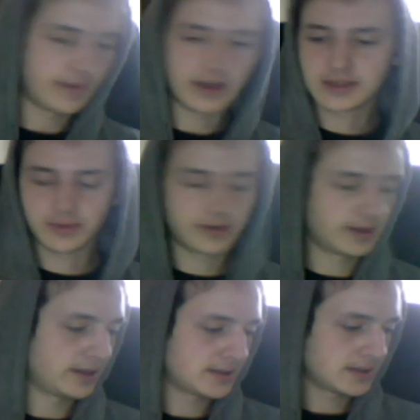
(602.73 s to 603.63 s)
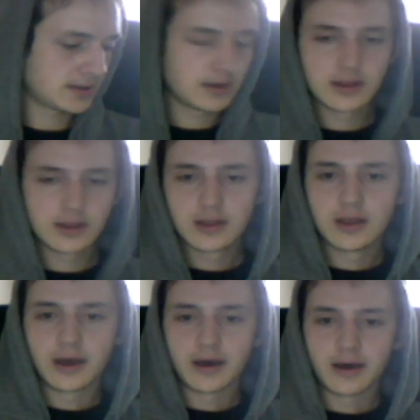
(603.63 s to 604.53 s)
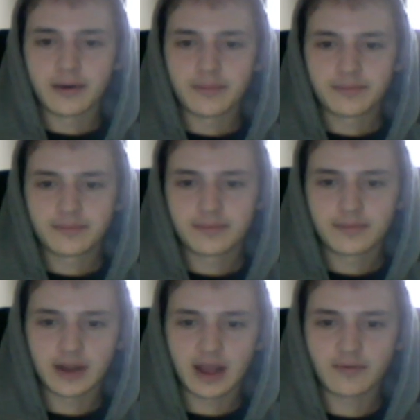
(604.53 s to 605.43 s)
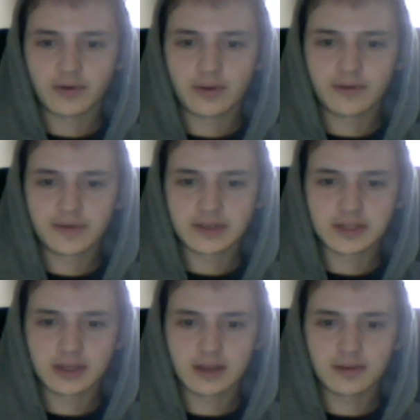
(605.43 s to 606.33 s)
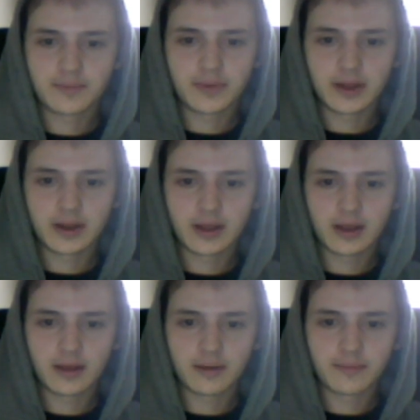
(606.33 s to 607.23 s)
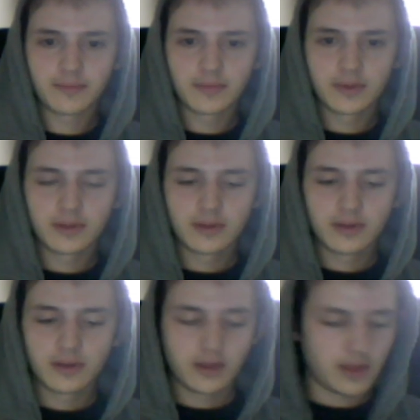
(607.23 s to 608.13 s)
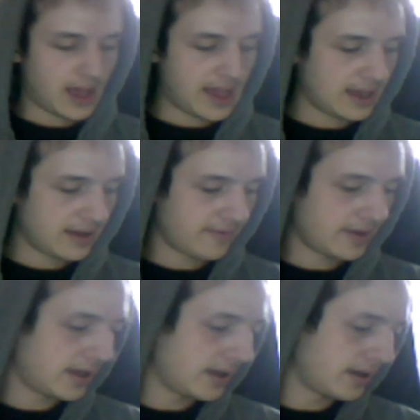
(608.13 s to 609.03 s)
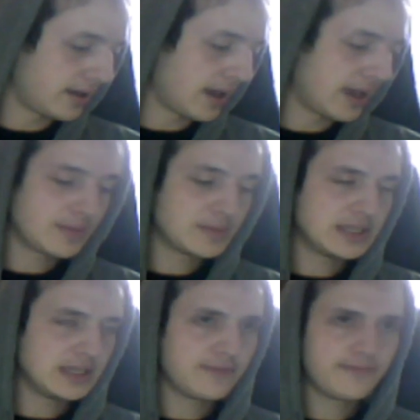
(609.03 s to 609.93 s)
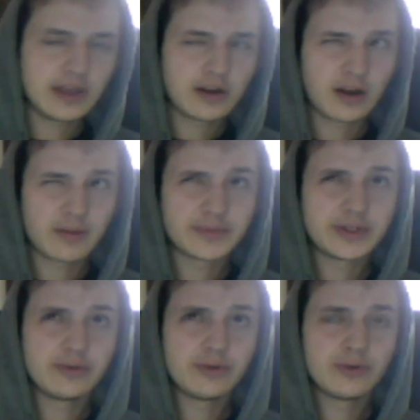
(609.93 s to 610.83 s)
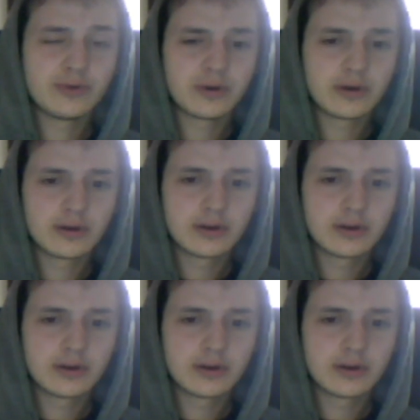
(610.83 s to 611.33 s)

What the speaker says: the past couple days, and I haven't quite fixed it yet. But I have a AMD Phenom 2